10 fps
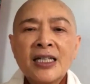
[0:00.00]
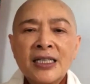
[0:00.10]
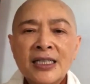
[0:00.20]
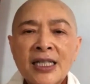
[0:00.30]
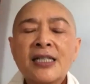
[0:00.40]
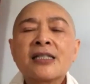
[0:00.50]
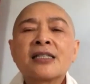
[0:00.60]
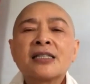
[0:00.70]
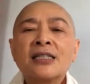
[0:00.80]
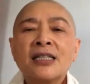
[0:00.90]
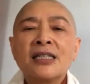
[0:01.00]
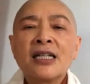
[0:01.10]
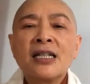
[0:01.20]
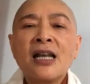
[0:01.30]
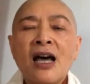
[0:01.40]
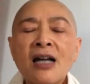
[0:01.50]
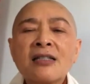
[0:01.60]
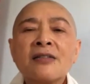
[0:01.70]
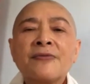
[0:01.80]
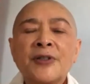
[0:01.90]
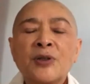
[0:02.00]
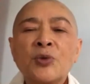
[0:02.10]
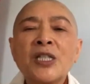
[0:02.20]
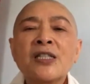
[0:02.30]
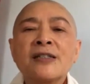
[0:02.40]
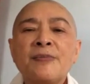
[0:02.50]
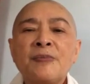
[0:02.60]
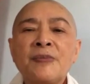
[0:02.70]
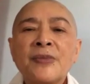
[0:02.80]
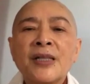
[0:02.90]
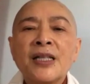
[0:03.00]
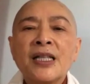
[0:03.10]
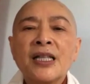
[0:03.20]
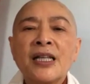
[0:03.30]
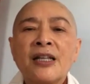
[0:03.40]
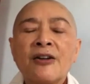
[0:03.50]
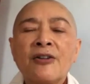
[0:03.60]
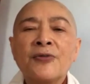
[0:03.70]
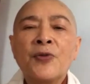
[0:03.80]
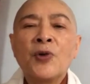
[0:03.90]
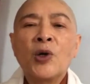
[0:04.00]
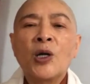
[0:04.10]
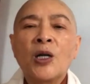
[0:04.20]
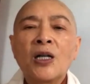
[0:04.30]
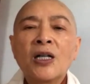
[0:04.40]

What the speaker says: yes, it's a lots of wisdom, you know, for